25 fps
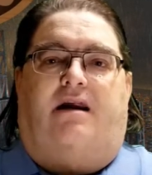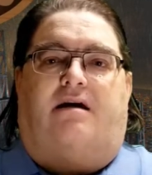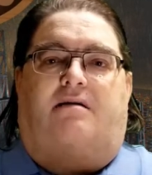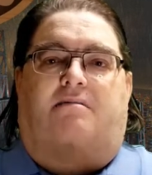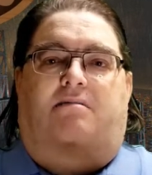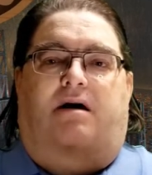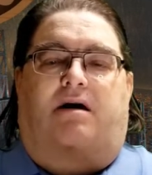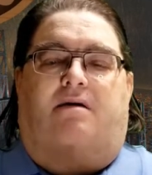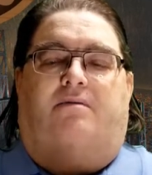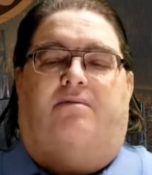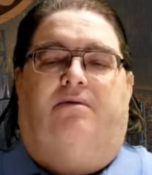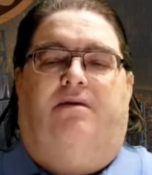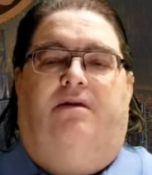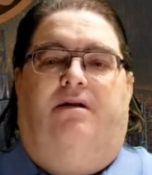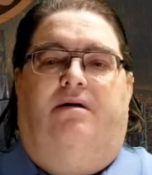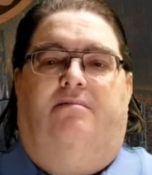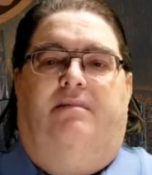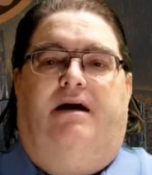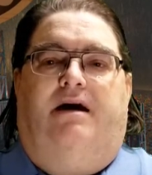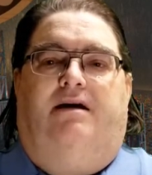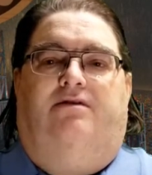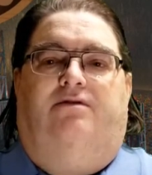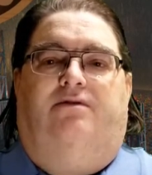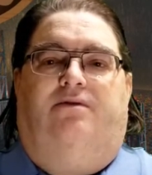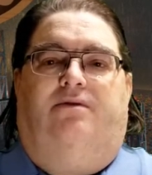It really
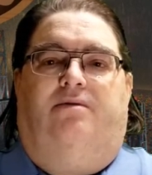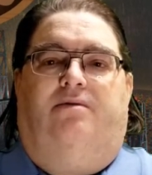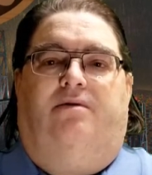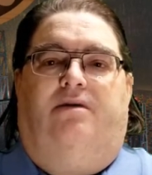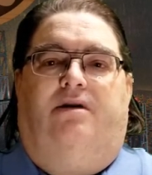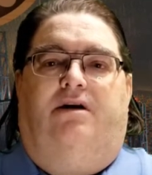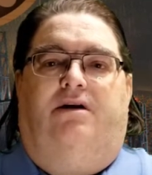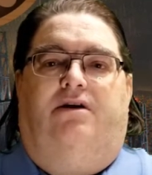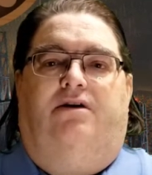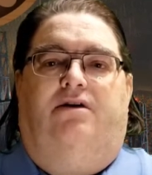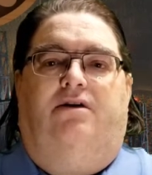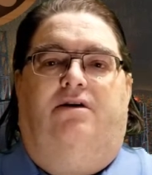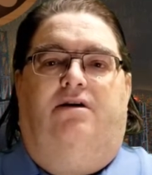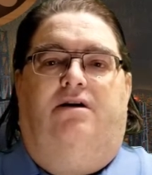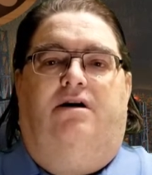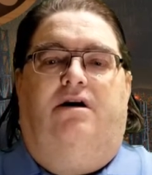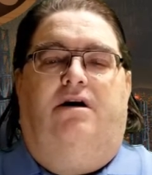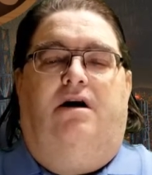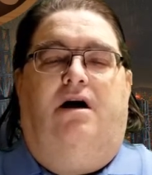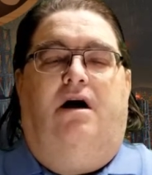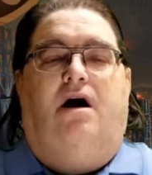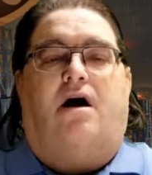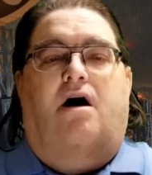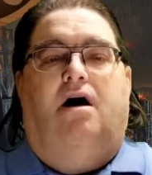makes it really good.